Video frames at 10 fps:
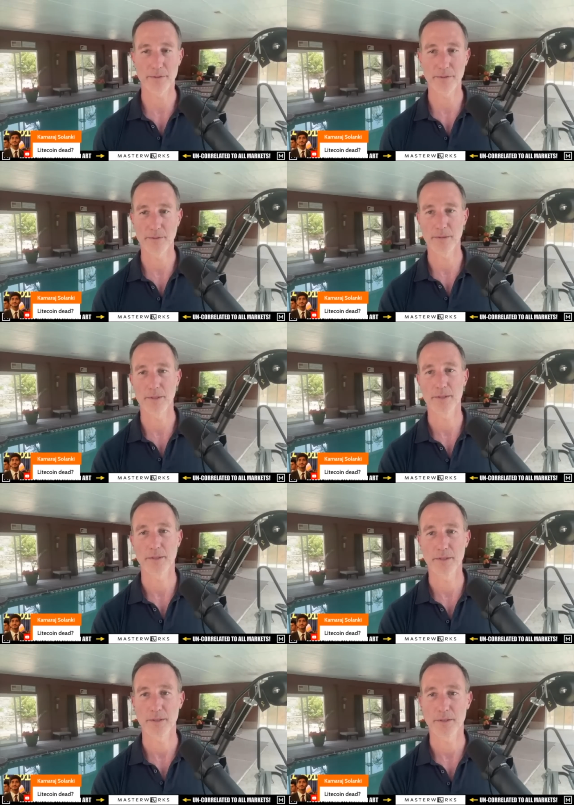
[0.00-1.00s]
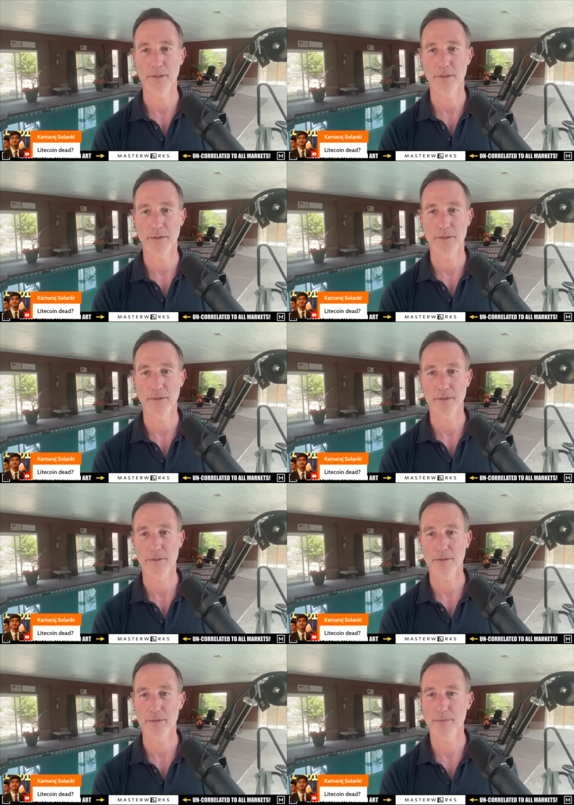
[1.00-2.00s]

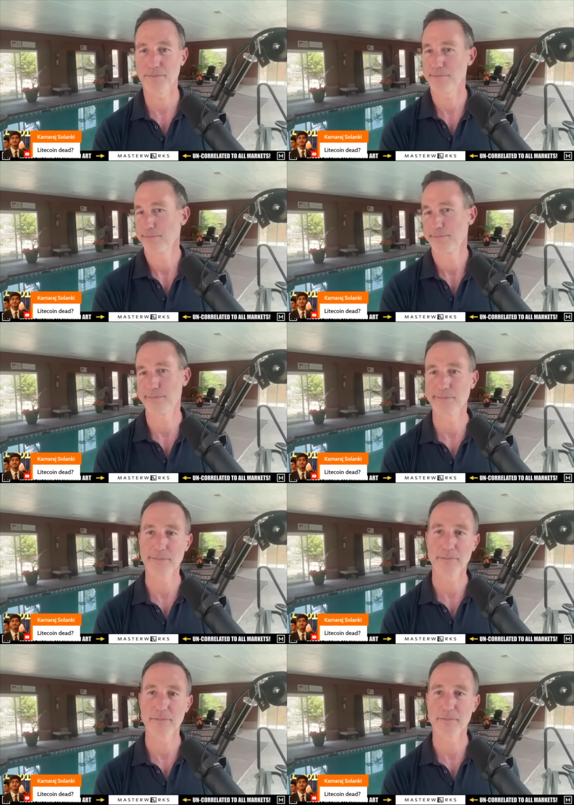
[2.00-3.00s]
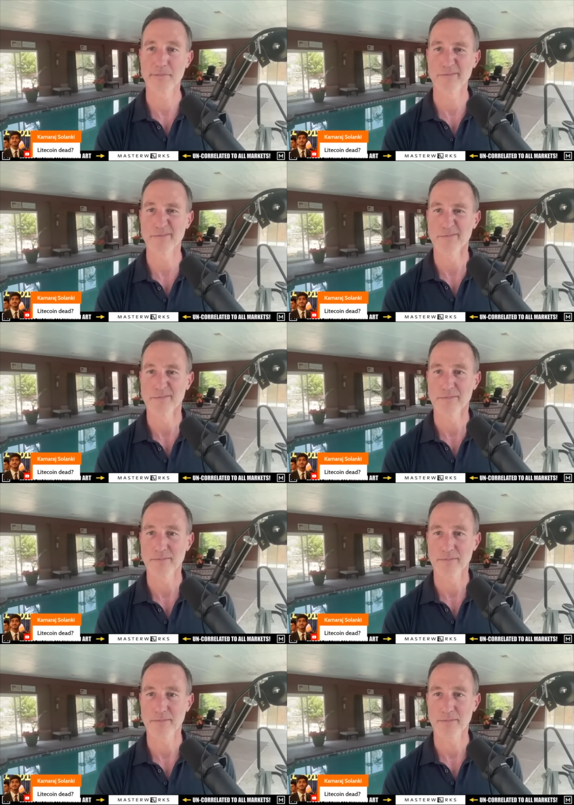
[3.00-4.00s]

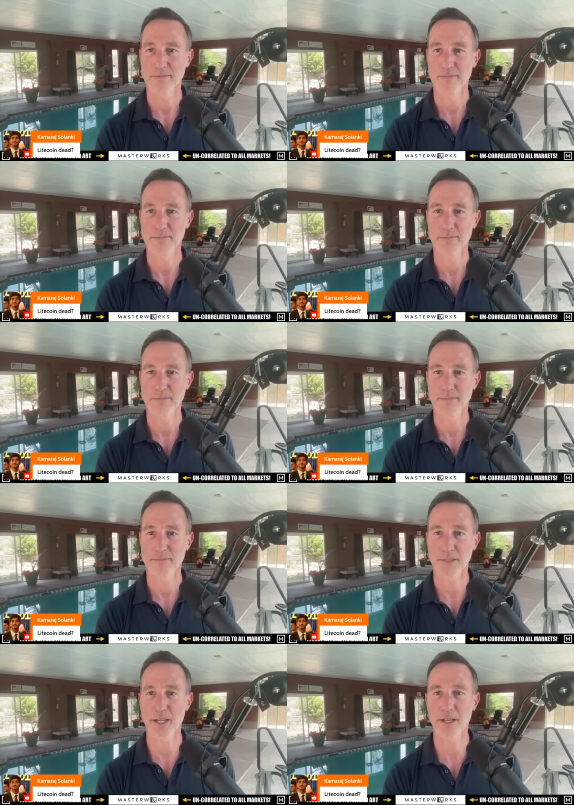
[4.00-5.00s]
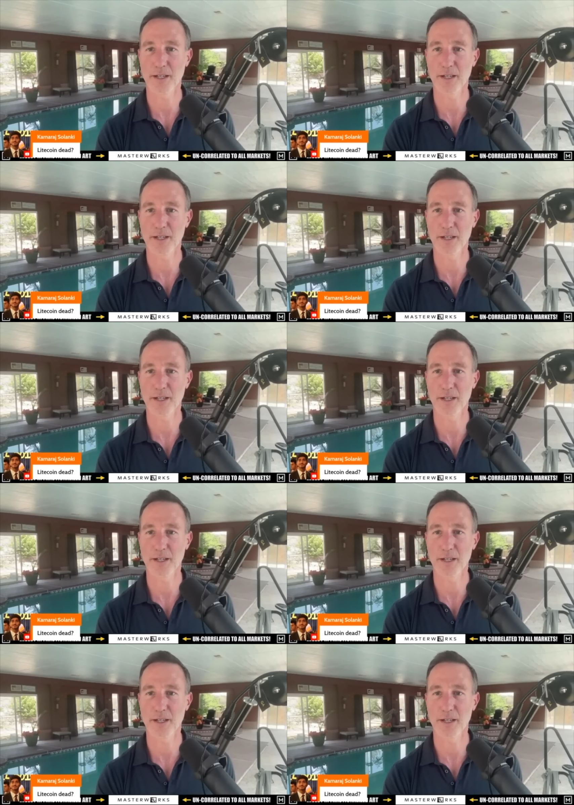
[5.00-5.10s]
[no speech]